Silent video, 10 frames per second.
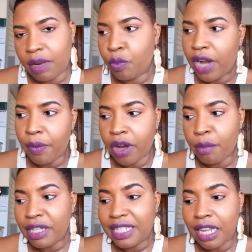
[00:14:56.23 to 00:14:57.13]
would I
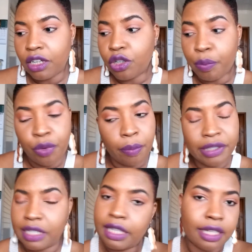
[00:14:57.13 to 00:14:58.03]
recommend selling your
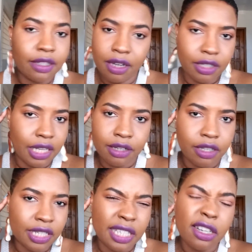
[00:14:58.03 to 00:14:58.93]
property?
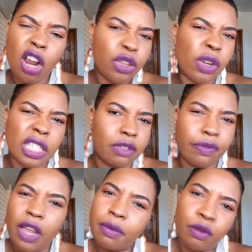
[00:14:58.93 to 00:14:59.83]
The scenario is
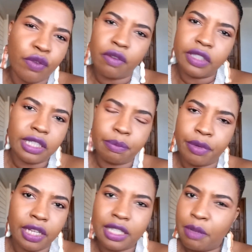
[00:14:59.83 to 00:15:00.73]
very, very
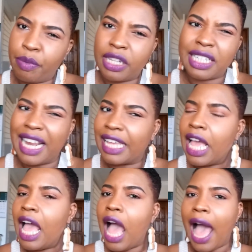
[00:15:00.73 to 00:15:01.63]
it depends. Like,
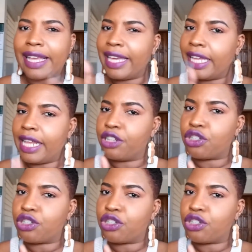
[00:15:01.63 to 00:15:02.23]
I can't